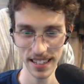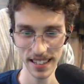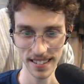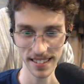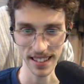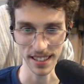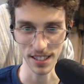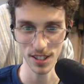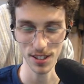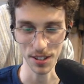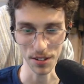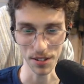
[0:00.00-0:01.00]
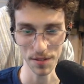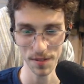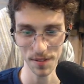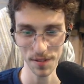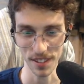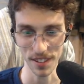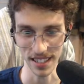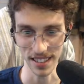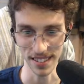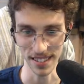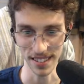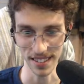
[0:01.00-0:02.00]
That's so funny,
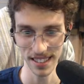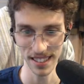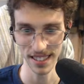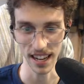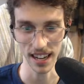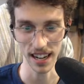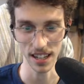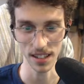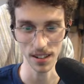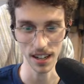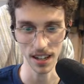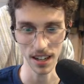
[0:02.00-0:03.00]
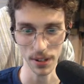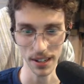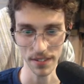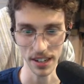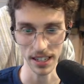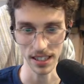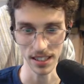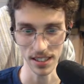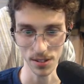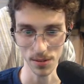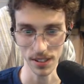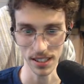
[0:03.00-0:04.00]
dude. And I play violin
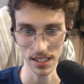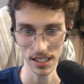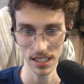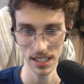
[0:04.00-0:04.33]
as well.